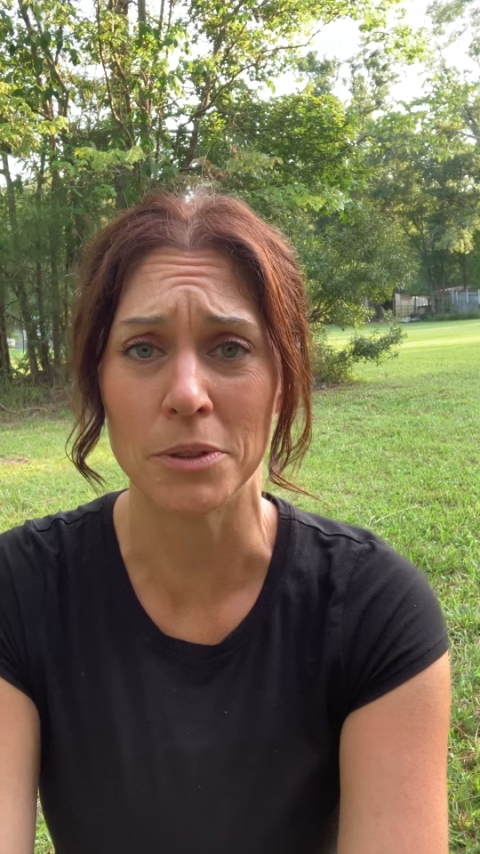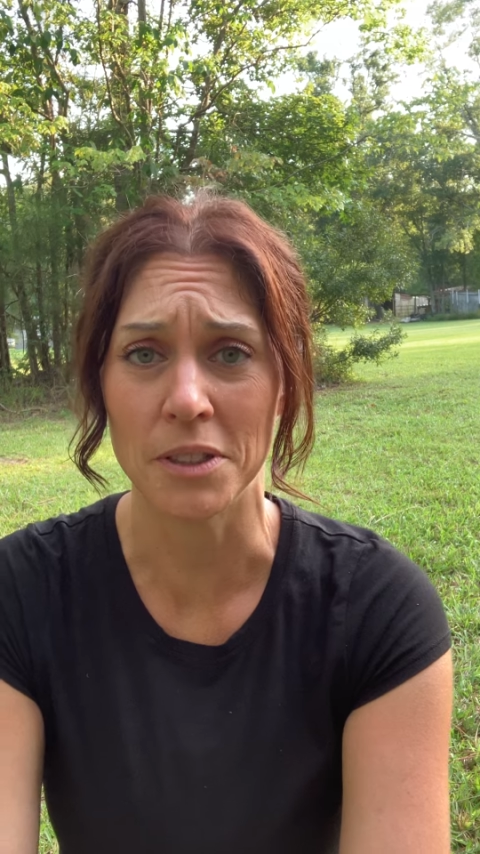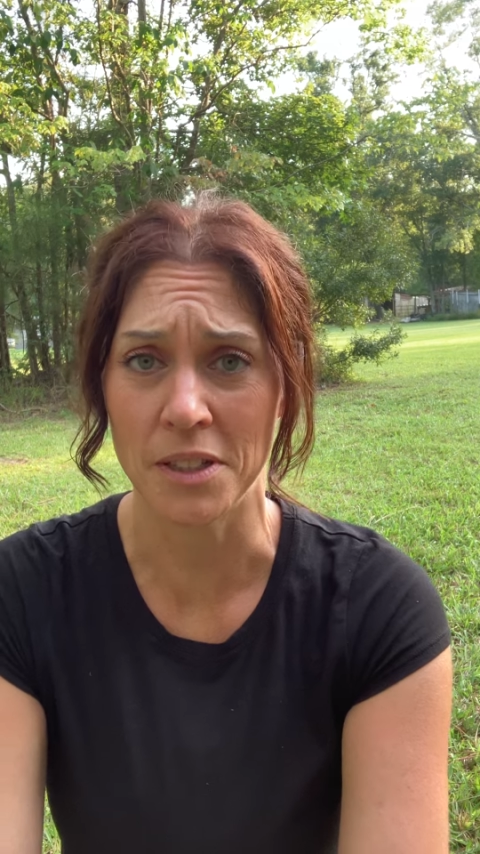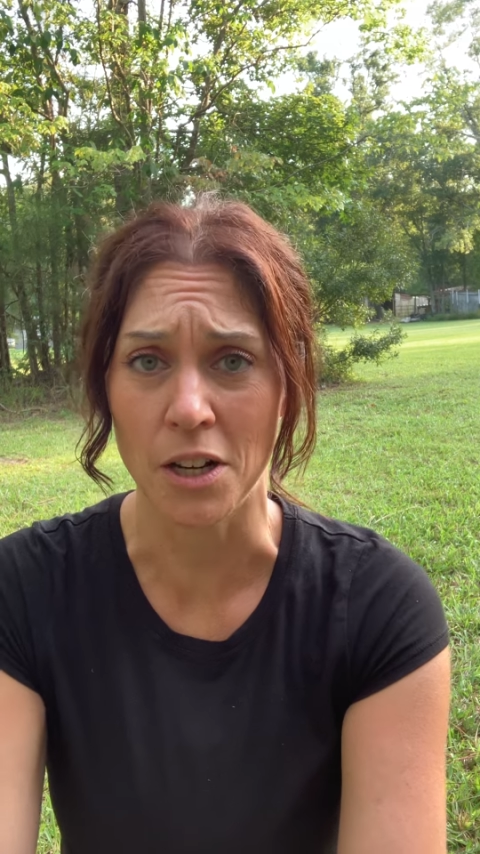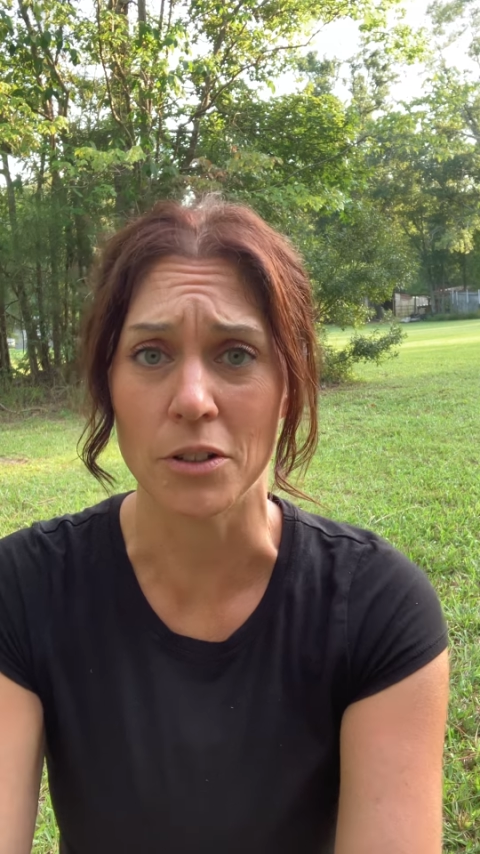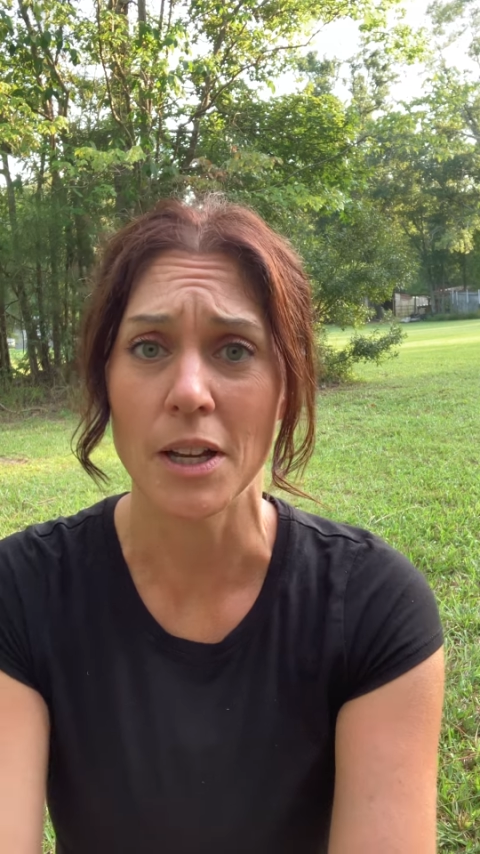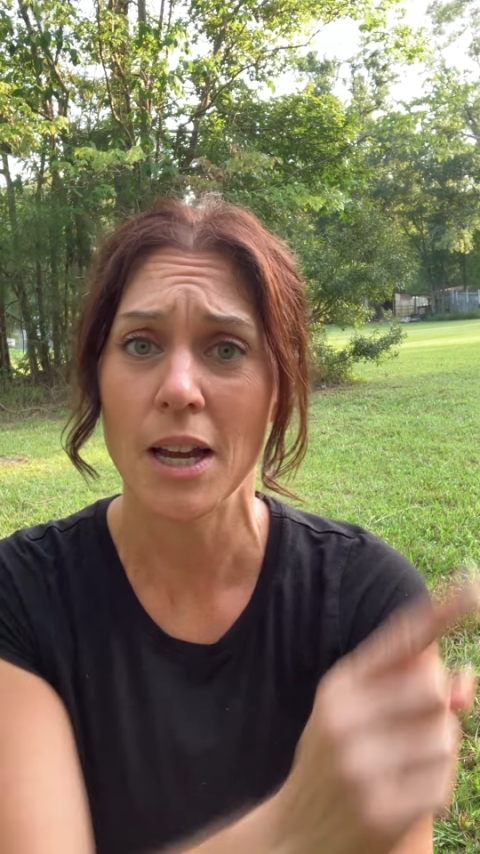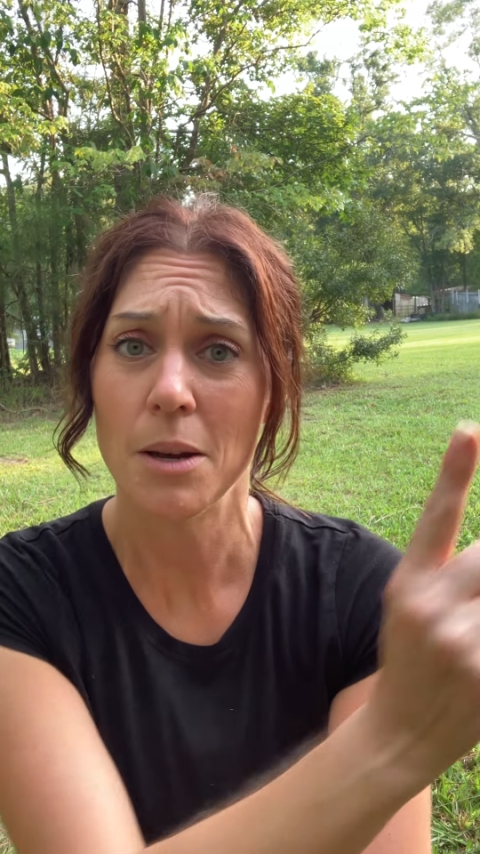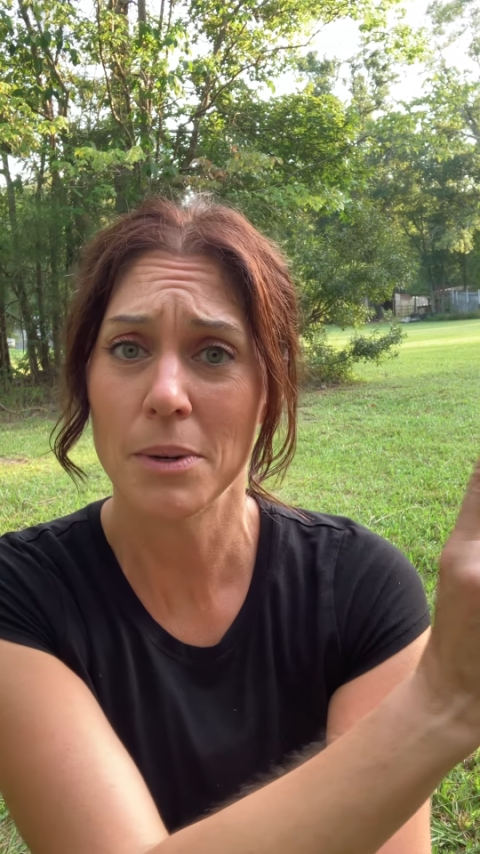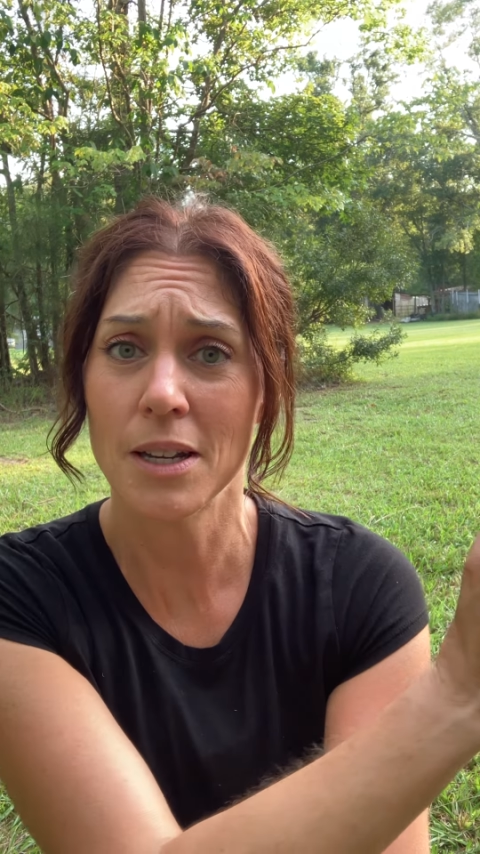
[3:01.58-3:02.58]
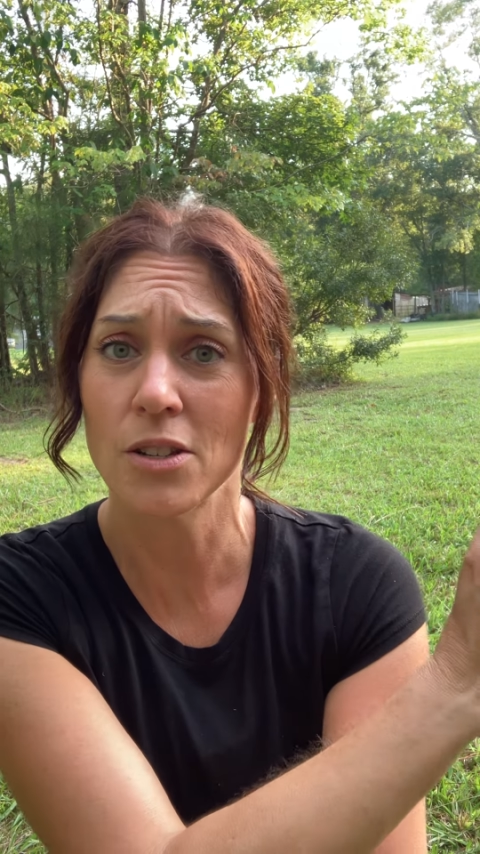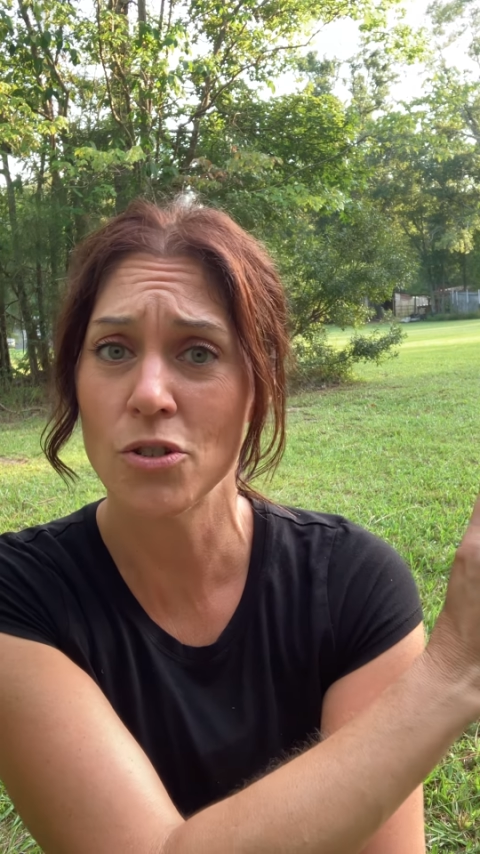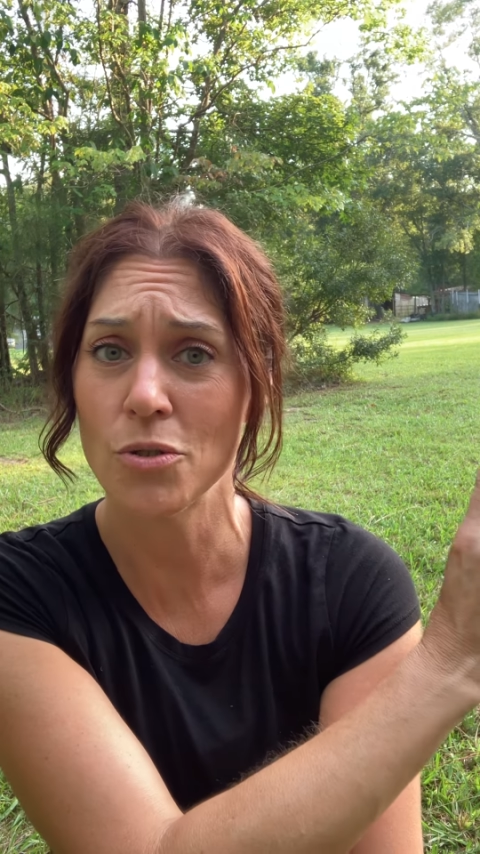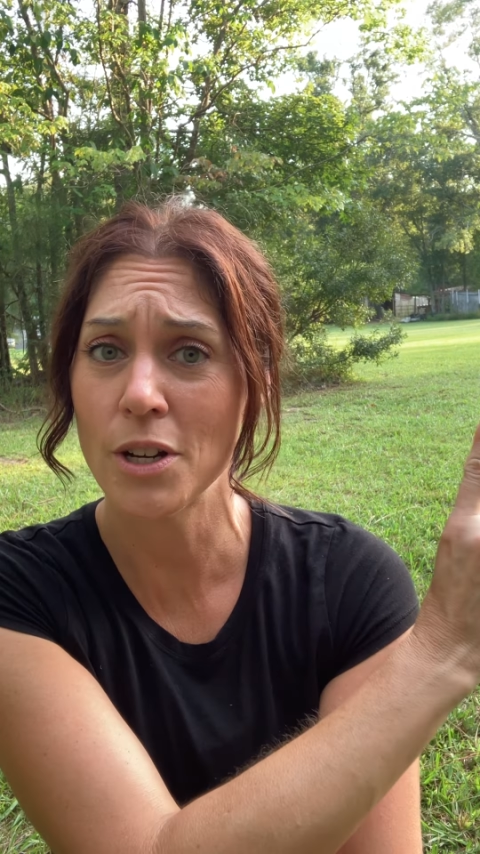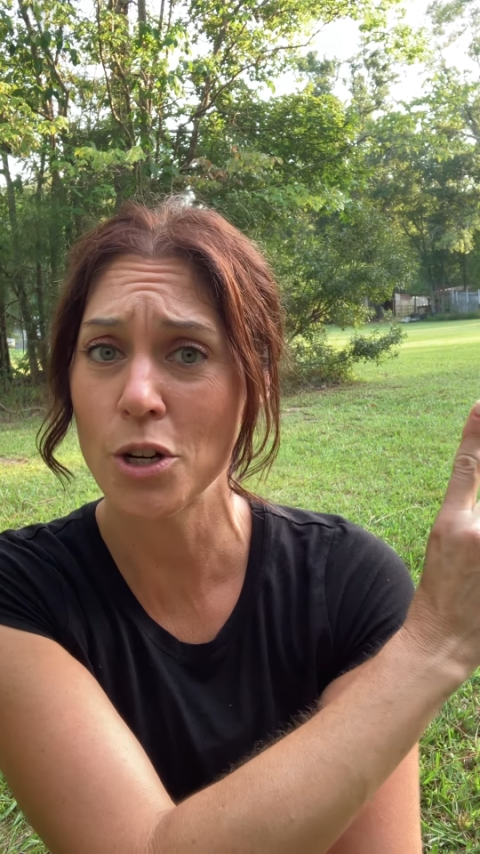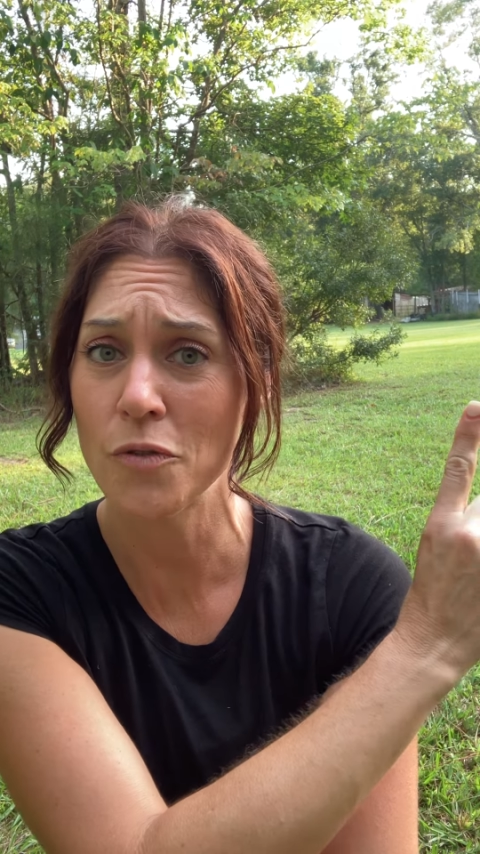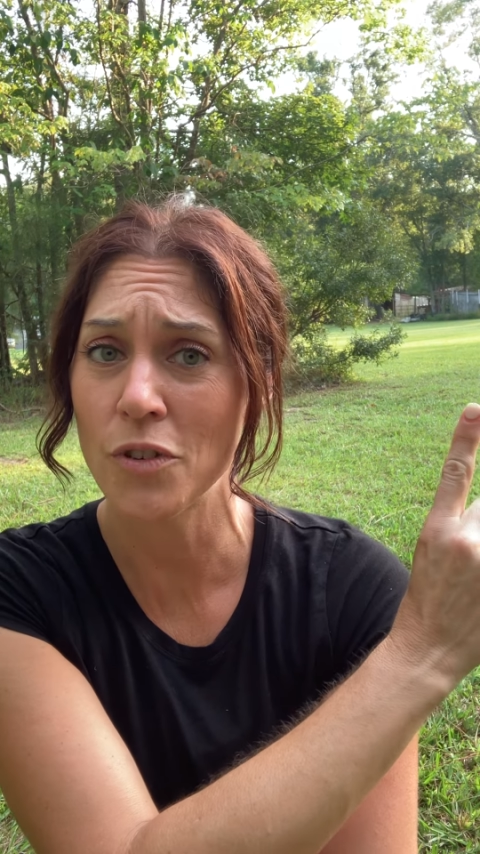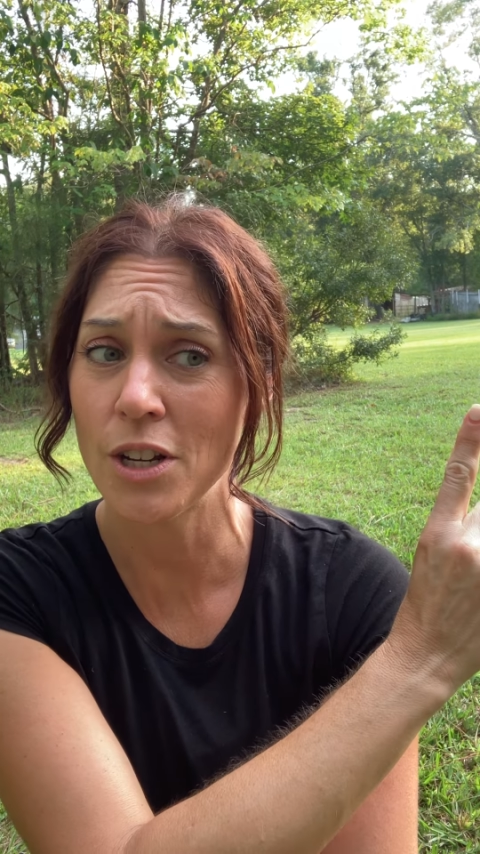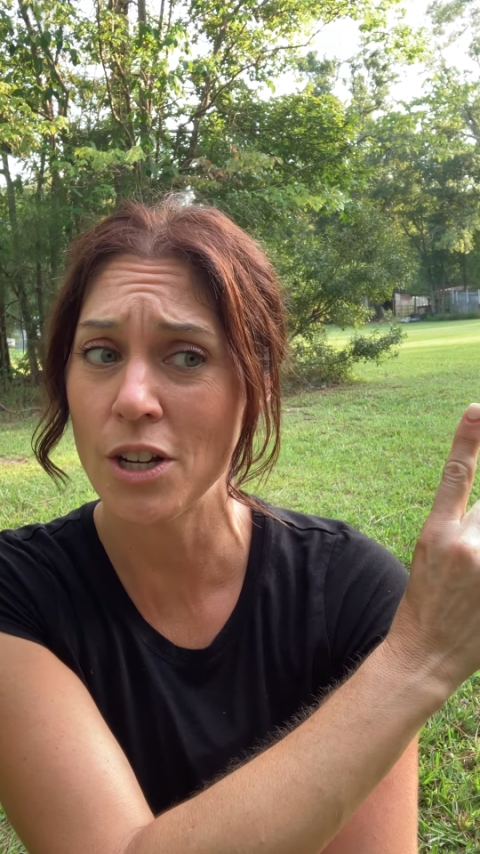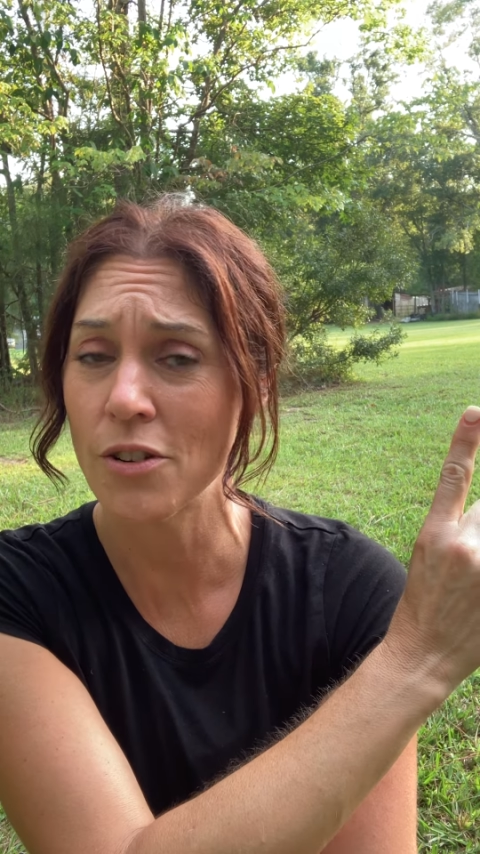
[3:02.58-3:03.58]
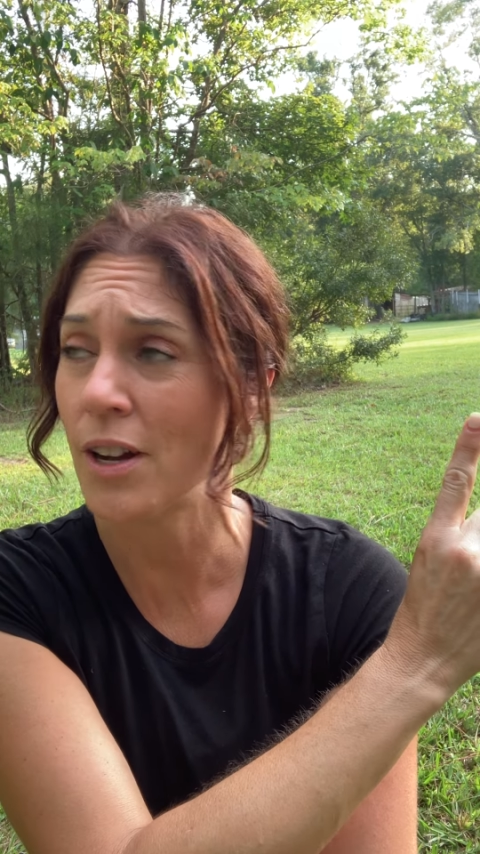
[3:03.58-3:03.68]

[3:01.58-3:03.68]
to tell because you'll get over here